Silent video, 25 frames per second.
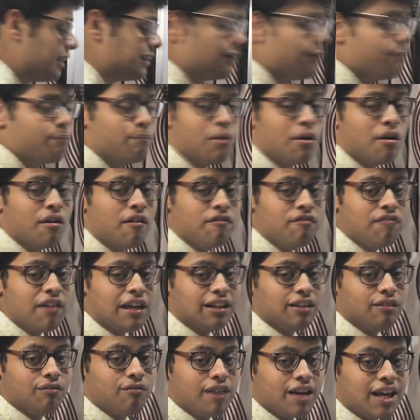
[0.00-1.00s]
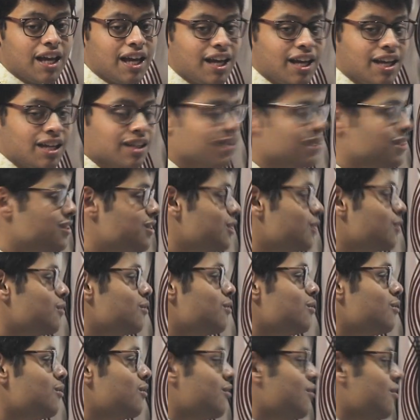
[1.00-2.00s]
That's the perfect way
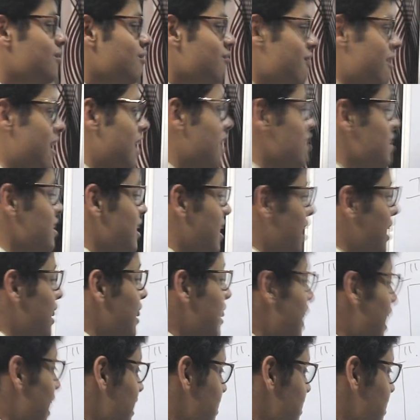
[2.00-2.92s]
to write a